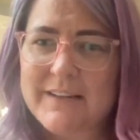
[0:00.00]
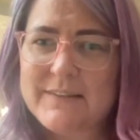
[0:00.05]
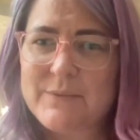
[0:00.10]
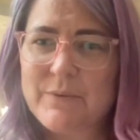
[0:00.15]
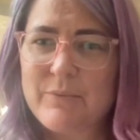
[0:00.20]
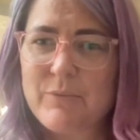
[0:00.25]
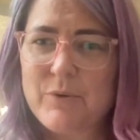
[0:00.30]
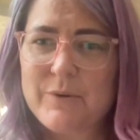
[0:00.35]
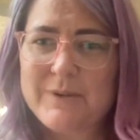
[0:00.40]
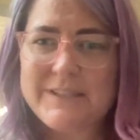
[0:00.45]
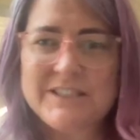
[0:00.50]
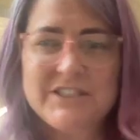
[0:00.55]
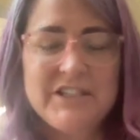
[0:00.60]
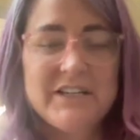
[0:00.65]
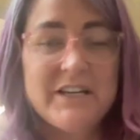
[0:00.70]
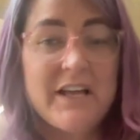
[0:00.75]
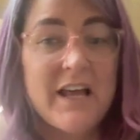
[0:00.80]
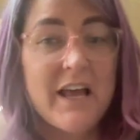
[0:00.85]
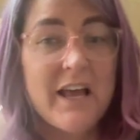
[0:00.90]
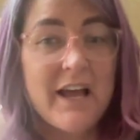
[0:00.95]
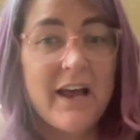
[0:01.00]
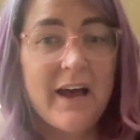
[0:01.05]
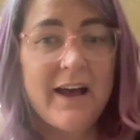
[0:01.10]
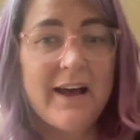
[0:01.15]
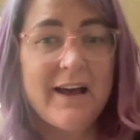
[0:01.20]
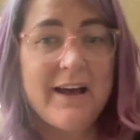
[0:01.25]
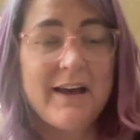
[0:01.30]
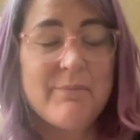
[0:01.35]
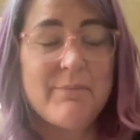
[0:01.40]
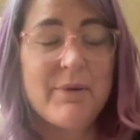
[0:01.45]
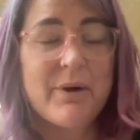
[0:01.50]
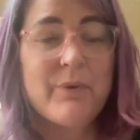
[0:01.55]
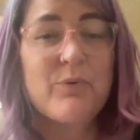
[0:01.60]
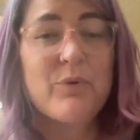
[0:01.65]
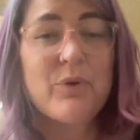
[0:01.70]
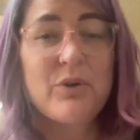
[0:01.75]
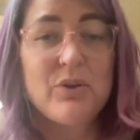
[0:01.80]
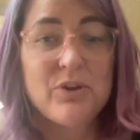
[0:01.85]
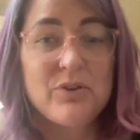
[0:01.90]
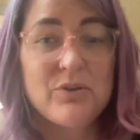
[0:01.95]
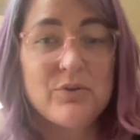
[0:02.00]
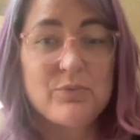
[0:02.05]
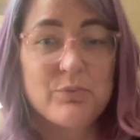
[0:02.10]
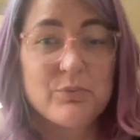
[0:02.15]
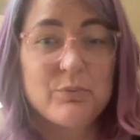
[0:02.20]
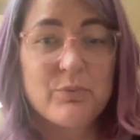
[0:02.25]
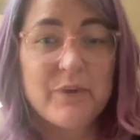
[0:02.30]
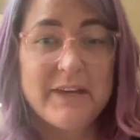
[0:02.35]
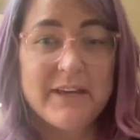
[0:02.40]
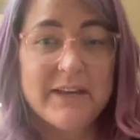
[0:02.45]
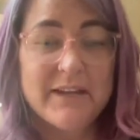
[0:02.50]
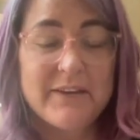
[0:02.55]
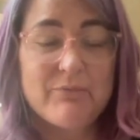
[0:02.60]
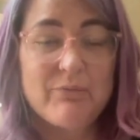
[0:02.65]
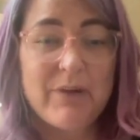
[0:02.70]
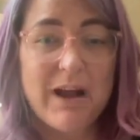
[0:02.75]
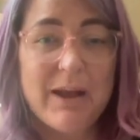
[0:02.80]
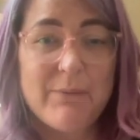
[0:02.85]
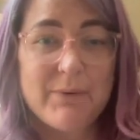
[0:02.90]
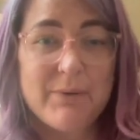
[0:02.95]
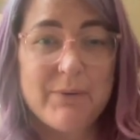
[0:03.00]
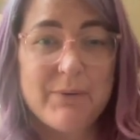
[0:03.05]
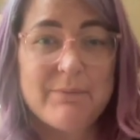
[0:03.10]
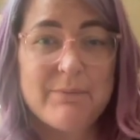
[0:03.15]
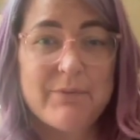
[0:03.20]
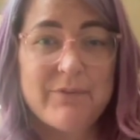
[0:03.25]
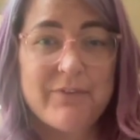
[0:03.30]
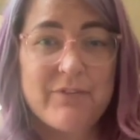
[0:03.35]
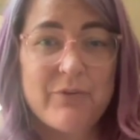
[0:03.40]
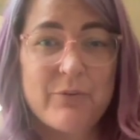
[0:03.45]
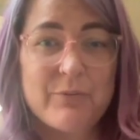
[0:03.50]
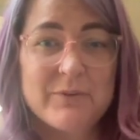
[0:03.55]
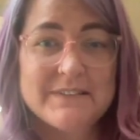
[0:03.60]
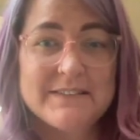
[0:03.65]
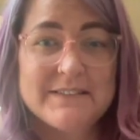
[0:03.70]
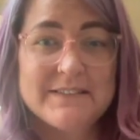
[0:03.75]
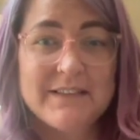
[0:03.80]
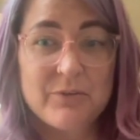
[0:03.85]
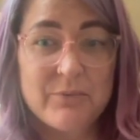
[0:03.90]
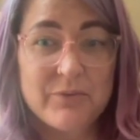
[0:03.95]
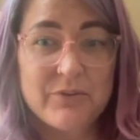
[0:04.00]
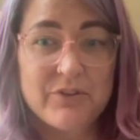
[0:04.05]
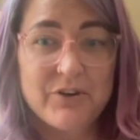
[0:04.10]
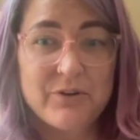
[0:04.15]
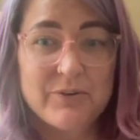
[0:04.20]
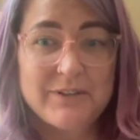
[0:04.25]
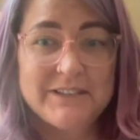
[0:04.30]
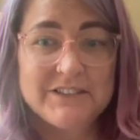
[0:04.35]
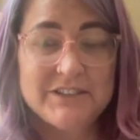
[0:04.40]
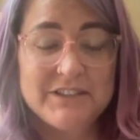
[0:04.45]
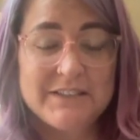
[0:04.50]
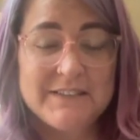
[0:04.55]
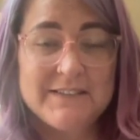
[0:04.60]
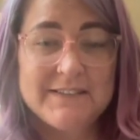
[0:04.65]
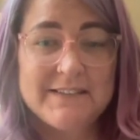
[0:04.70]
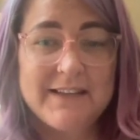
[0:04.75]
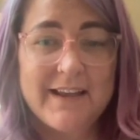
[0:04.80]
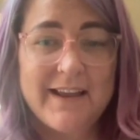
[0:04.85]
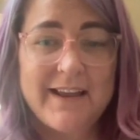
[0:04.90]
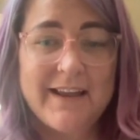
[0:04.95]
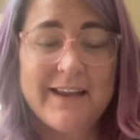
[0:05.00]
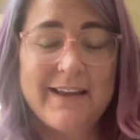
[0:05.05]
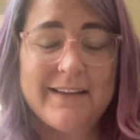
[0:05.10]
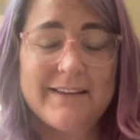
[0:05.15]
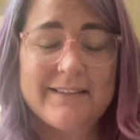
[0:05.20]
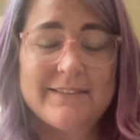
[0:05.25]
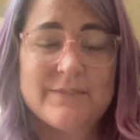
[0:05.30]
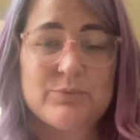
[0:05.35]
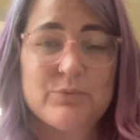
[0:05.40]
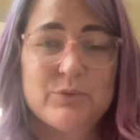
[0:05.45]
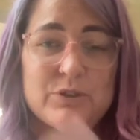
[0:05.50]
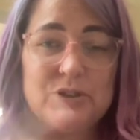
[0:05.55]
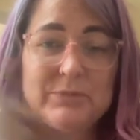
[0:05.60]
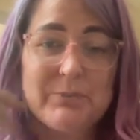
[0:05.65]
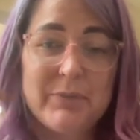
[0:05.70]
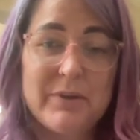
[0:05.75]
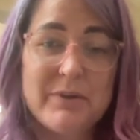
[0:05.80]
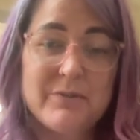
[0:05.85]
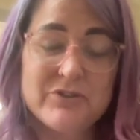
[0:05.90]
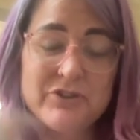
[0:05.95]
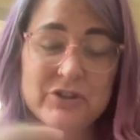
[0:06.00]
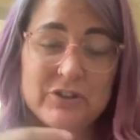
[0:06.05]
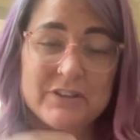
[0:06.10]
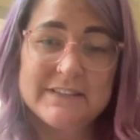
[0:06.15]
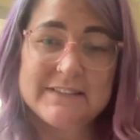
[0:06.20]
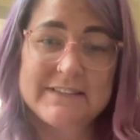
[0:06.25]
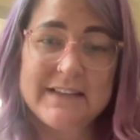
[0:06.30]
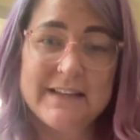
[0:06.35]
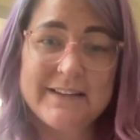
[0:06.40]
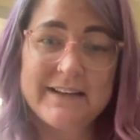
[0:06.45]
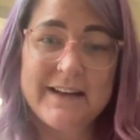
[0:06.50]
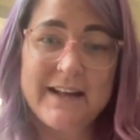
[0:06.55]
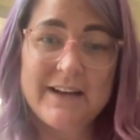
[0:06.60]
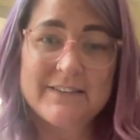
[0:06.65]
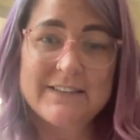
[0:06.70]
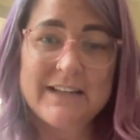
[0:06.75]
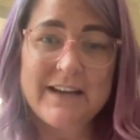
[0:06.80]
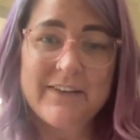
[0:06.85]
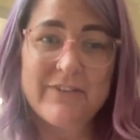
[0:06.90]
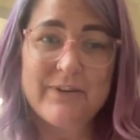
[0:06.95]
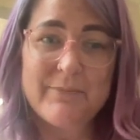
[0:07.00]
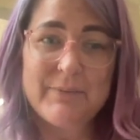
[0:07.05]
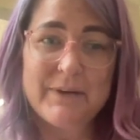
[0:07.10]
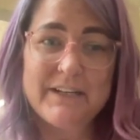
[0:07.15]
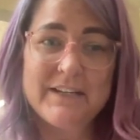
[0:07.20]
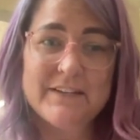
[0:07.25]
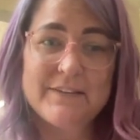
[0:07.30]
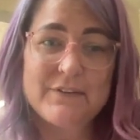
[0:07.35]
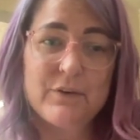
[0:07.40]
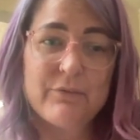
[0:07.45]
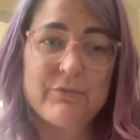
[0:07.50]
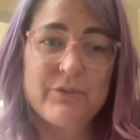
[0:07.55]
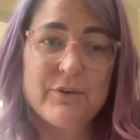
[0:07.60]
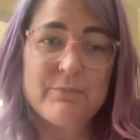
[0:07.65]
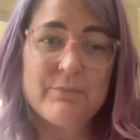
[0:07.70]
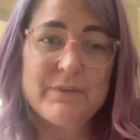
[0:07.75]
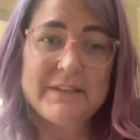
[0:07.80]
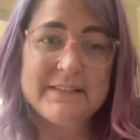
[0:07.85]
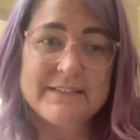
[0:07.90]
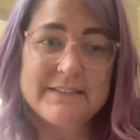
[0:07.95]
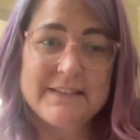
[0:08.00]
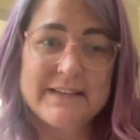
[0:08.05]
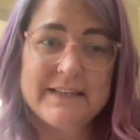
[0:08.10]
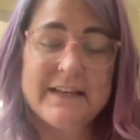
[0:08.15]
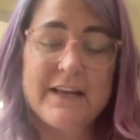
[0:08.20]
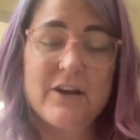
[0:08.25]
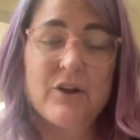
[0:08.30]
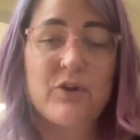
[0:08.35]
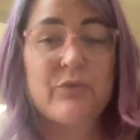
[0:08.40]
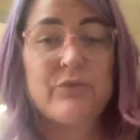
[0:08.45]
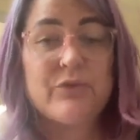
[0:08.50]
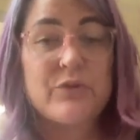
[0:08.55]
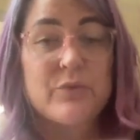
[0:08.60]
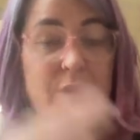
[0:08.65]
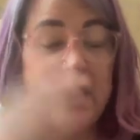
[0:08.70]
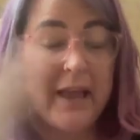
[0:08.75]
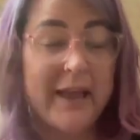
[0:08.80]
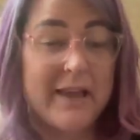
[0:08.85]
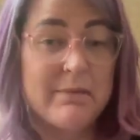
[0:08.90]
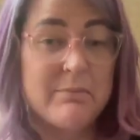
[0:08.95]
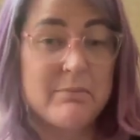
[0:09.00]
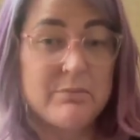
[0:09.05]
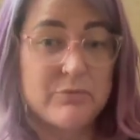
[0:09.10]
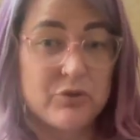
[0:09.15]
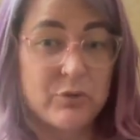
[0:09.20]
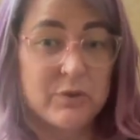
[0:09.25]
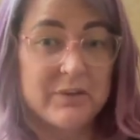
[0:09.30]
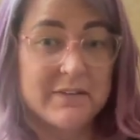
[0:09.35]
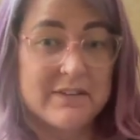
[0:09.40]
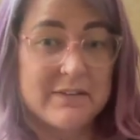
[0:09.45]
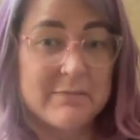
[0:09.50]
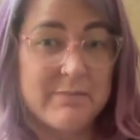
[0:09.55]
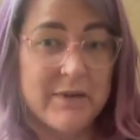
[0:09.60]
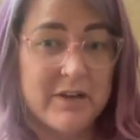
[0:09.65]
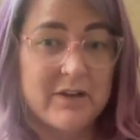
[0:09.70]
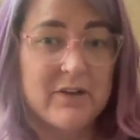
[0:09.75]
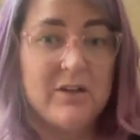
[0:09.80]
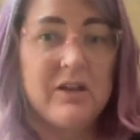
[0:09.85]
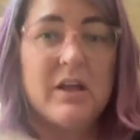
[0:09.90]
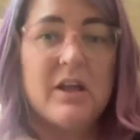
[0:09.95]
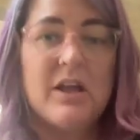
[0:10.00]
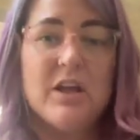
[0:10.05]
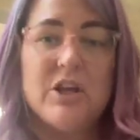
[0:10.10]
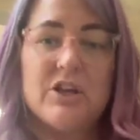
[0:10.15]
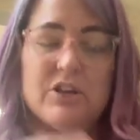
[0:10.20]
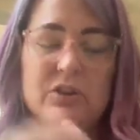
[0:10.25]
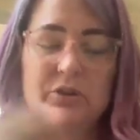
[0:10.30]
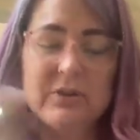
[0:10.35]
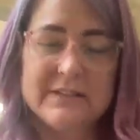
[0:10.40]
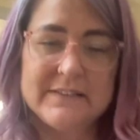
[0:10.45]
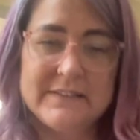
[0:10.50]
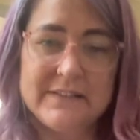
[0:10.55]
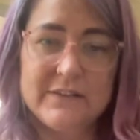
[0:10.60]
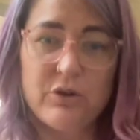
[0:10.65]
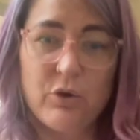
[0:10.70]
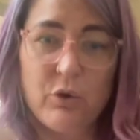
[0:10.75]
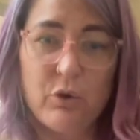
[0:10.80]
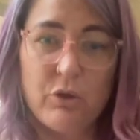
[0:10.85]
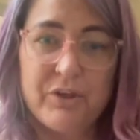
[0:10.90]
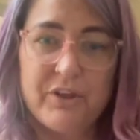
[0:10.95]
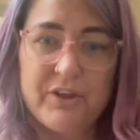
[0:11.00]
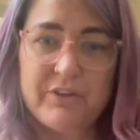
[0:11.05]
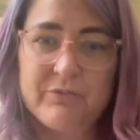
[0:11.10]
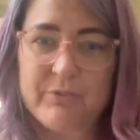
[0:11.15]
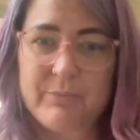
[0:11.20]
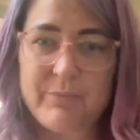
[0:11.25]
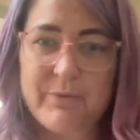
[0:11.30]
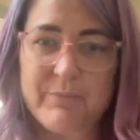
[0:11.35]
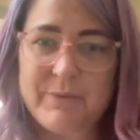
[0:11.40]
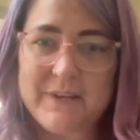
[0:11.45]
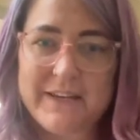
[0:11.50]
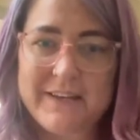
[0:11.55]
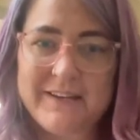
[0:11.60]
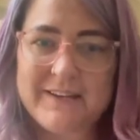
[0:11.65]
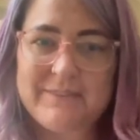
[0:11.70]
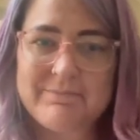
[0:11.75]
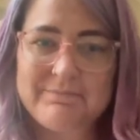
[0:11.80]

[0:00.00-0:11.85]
one more question, but we can wrap it up if everyone's done with their questions, and we'll be sure to send it out to everybody. So if you missed it, or if you came towards the middle, you can see the whole thing from the beginning.